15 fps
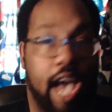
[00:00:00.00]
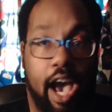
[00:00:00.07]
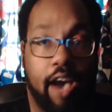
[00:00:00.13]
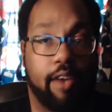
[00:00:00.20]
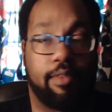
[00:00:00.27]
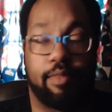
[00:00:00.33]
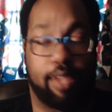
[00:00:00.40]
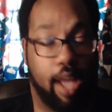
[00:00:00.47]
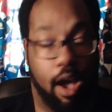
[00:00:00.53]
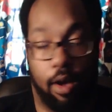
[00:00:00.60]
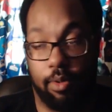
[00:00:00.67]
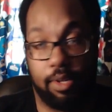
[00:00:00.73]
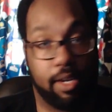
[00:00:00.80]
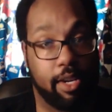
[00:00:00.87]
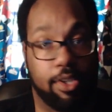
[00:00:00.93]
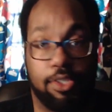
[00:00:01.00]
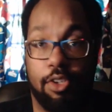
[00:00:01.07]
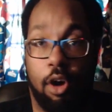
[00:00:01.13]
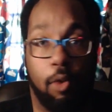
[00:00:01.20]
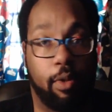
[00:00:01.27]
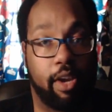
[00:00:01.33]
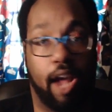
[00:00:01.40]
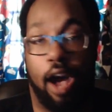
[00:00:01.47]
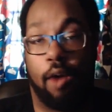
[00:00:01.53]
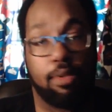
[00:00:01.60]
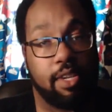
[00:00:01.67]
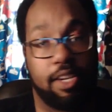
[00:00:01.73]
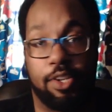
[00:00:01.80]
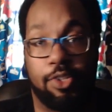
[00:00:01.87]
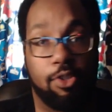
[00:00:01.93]
I don't think there's no way
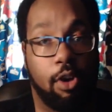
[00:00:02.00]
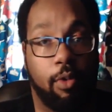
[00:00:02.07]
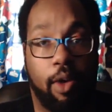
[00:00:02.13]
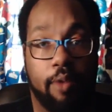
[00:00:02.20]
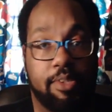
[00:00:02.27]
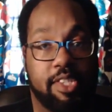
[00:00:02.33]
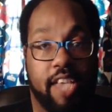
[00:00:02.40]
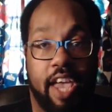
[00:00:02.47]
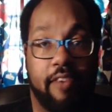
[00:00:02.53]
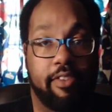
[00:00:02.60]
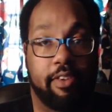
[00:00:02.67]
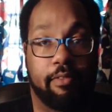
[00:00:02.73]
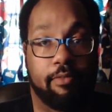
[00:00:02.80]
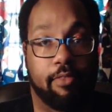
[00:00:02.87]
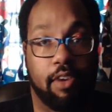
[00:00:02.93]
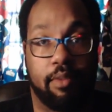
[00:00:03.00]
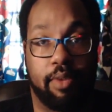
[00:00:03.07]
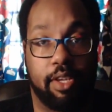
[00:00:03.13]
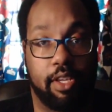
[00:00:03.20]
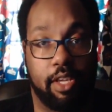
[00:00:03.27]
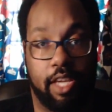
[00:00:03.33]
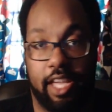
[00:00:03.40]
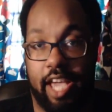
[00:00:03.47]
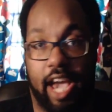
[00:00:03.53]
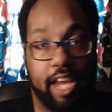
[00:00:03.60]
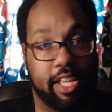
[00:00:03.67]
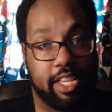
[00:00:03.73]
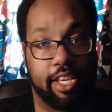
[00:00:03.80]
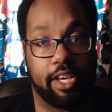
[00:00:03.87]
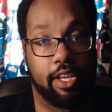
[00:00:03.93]
of saving them from it. He
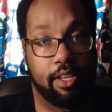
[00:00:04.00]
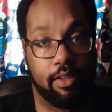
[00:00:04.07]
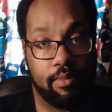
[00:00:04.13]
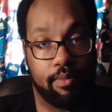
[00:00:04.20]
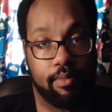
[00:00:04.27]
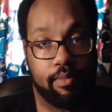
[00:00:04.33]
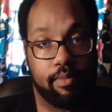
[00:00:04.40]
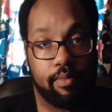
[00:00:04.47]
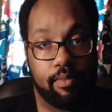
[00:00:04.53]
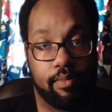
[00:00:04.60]
gotta kill them.